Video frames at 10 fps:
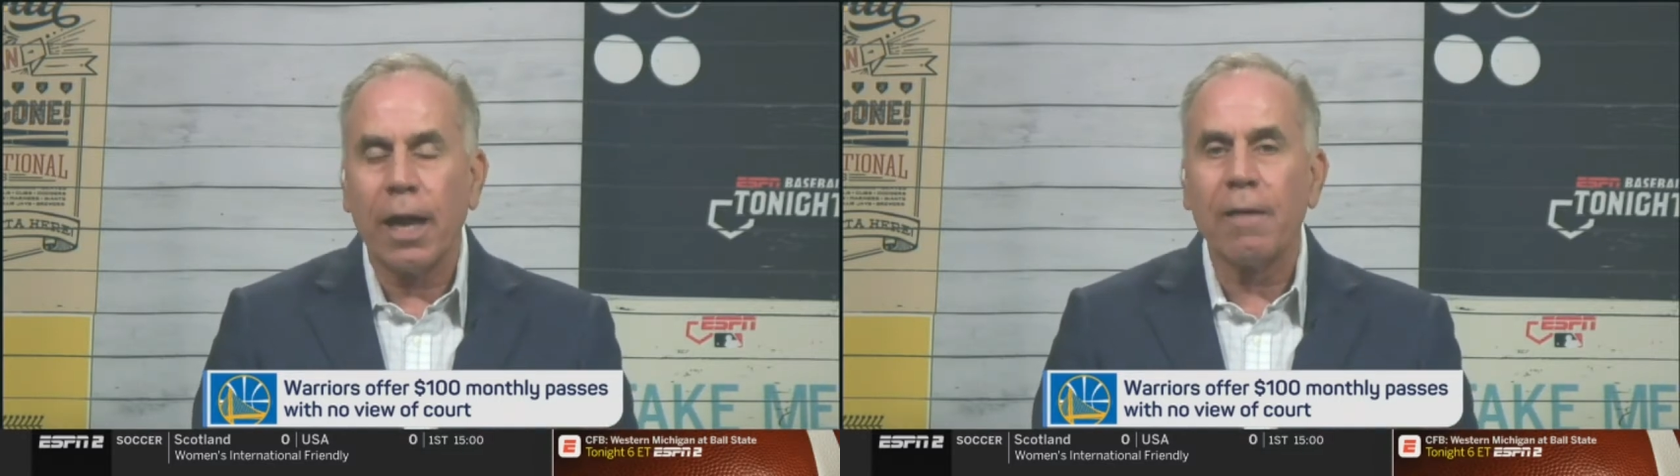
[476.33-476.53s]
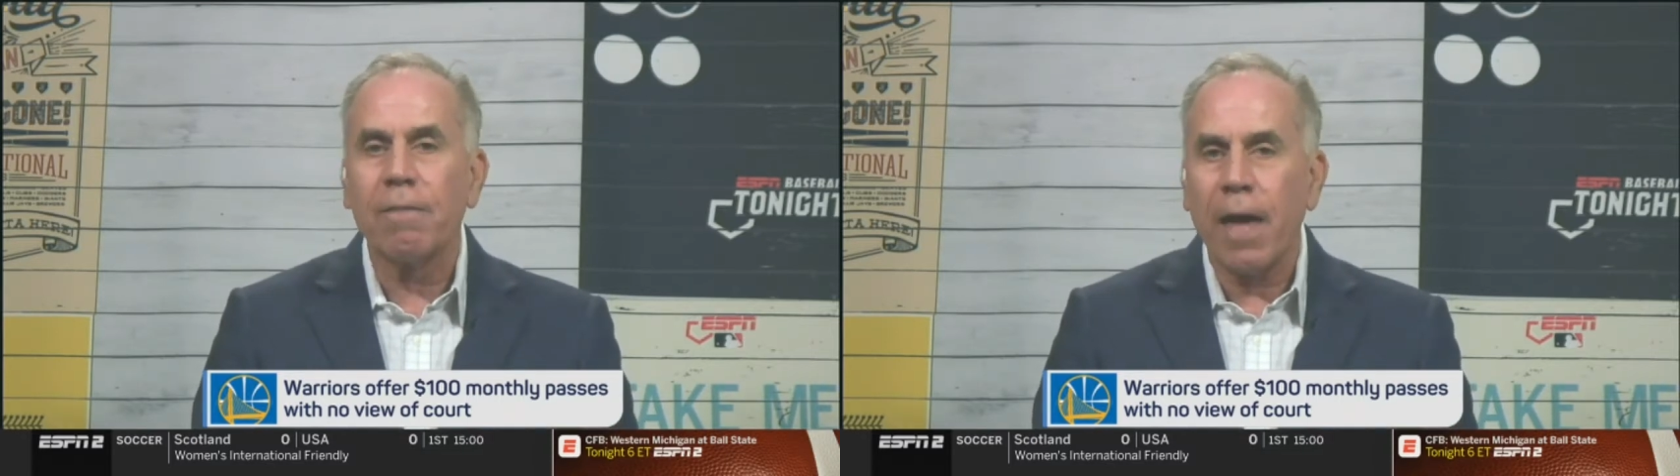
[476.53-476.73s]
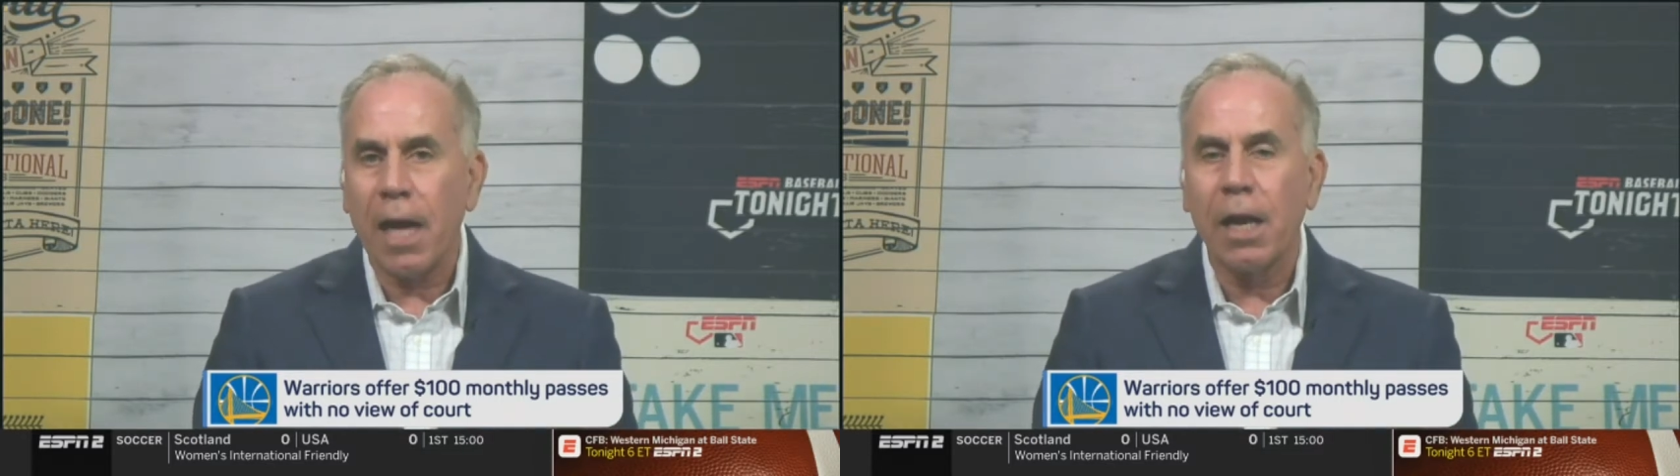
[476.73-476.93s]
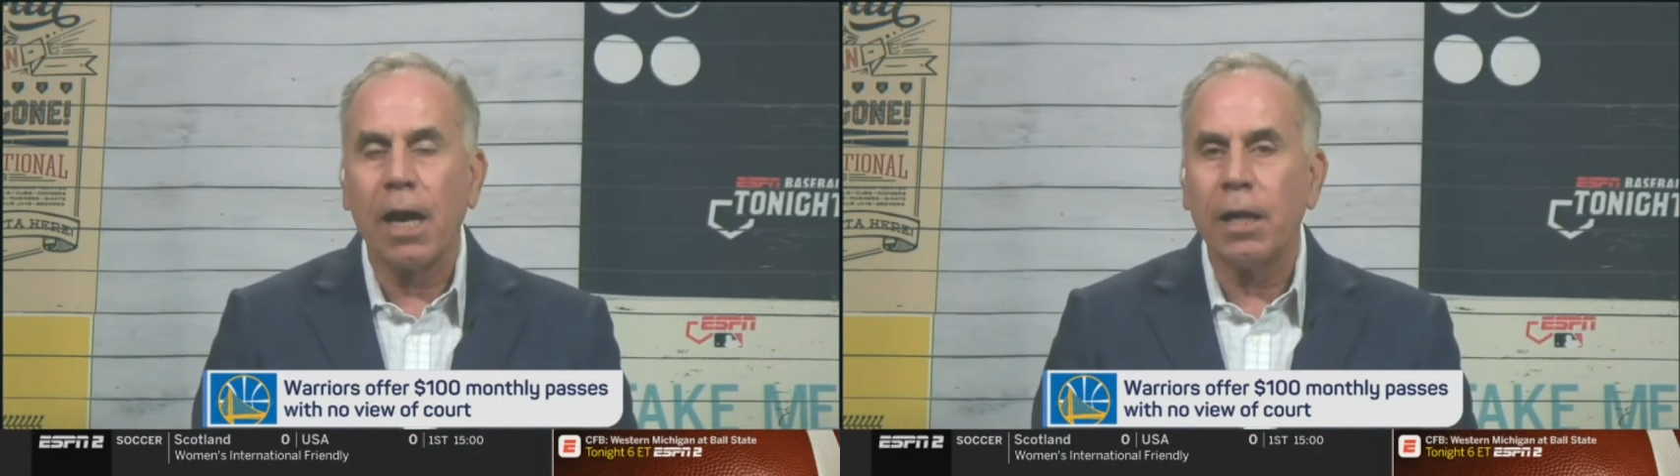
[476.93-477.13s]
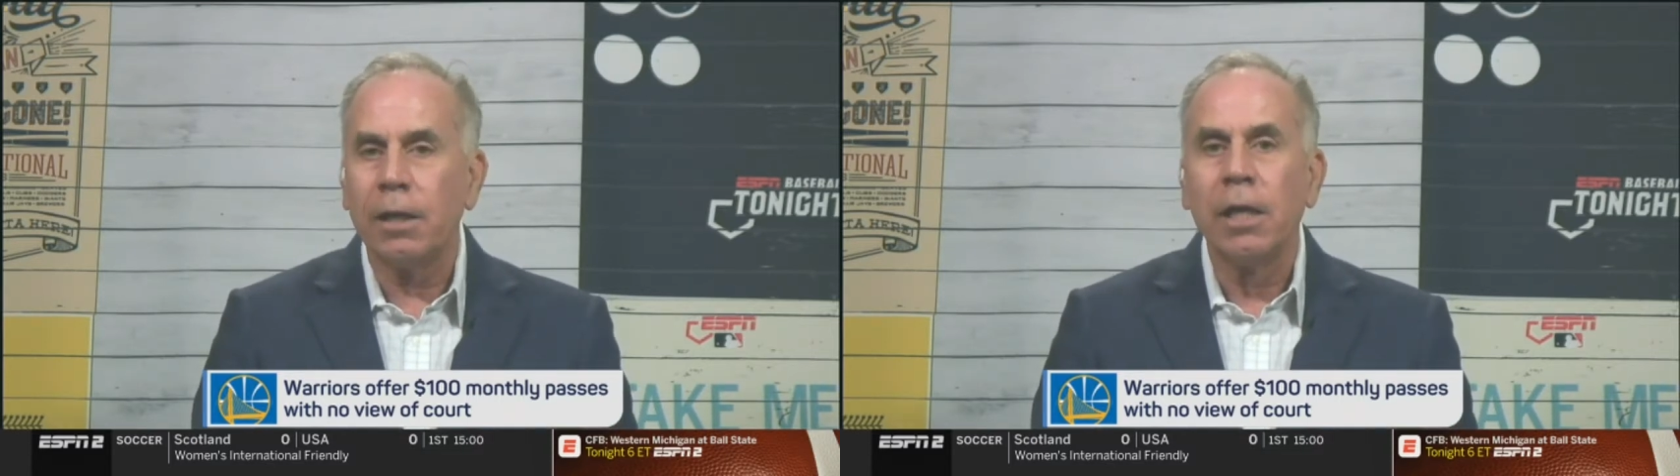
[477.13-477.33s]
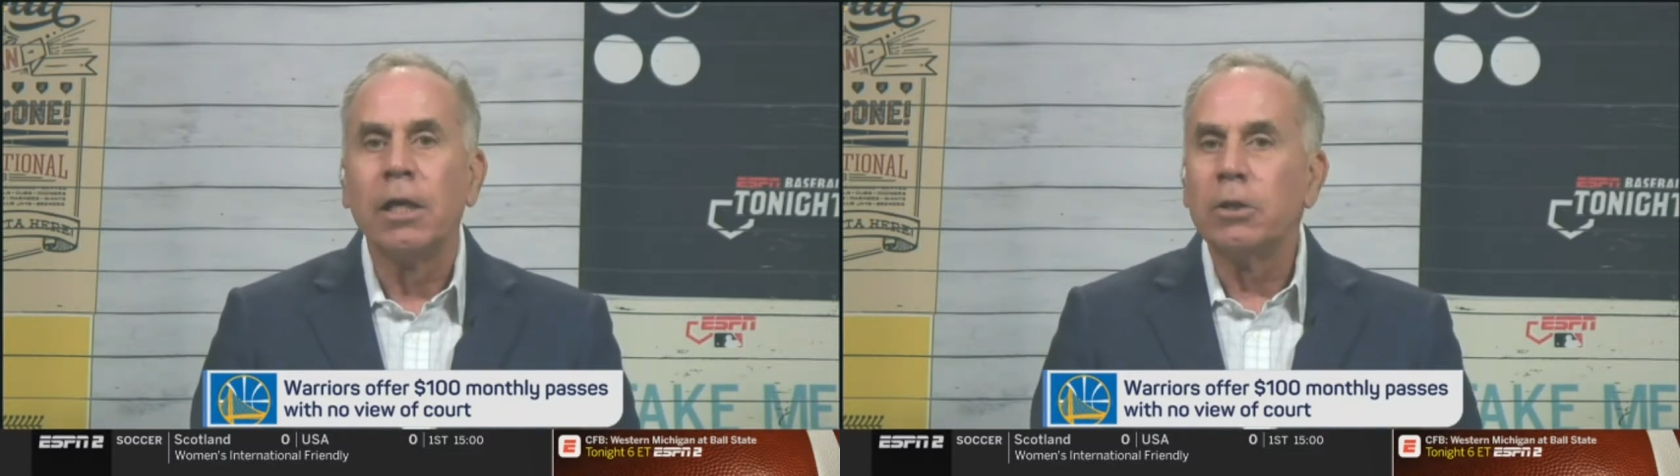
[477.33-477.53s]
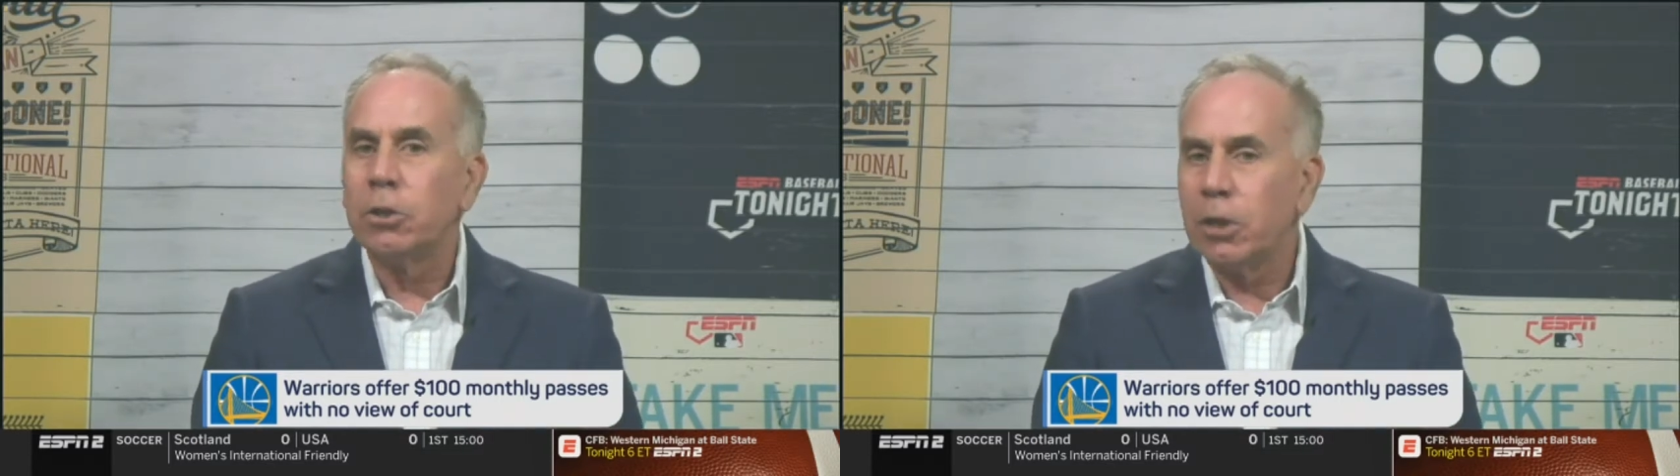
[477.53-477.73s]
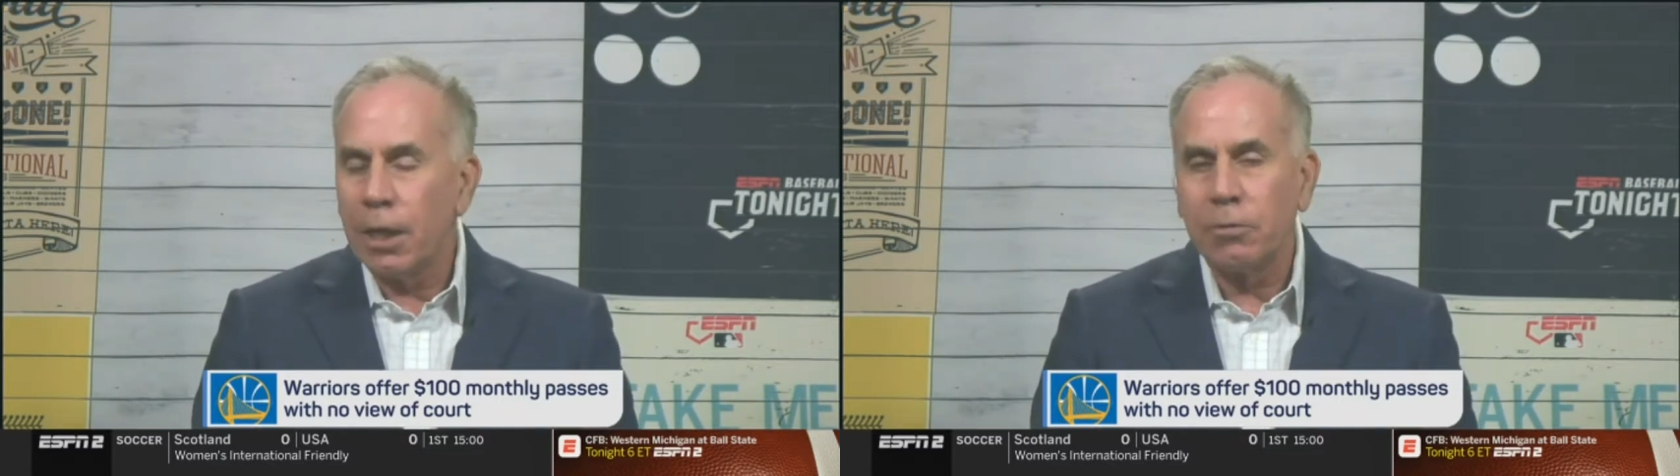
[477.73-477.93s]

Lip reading: Durant at that height